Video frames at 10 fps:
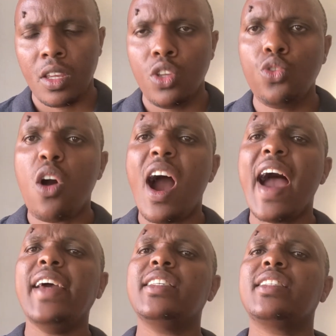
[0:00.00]
Your
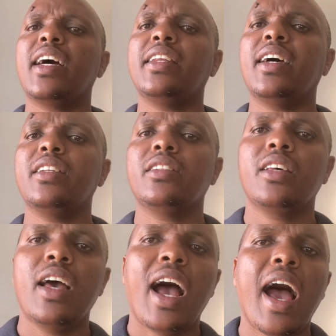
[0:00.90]
high standards
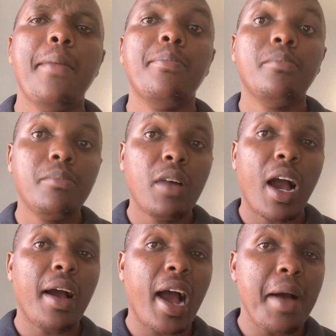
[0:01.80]

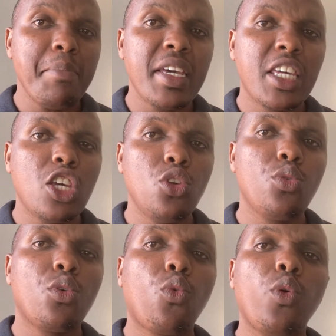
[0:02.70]
are making
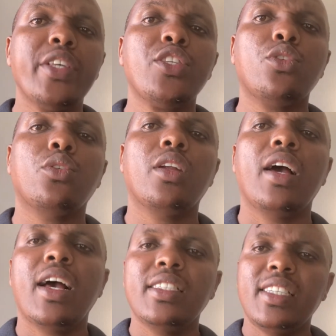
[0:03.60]
you question
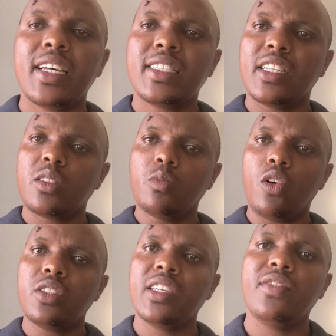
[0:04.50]
just the
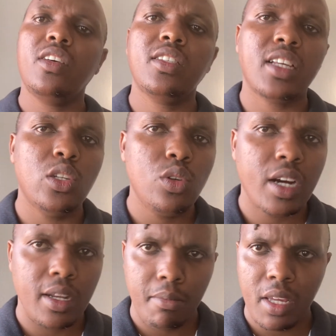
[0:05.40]
small savings that you
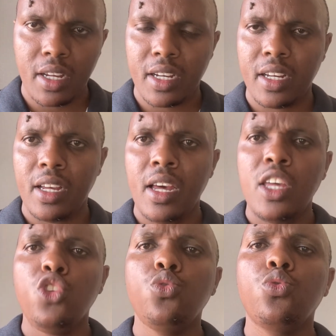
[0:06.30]
can make.
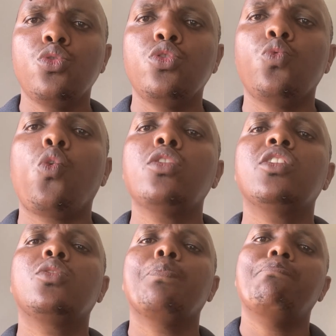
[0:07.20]
You want
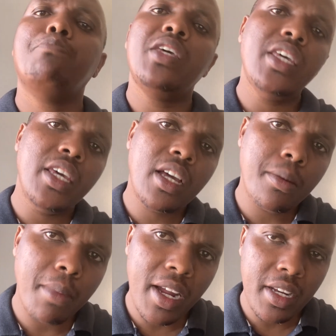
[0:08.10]
big
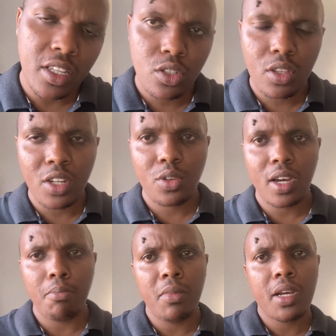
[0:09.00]
money so that you
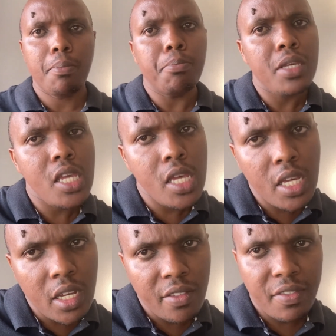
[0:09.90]
can make
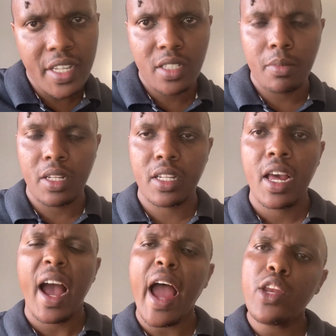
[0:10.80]
big investment,
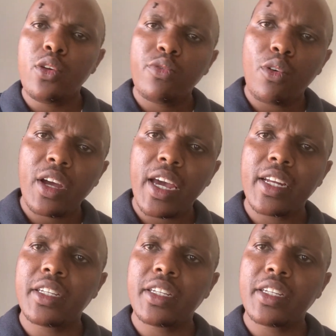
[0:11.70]
and you forget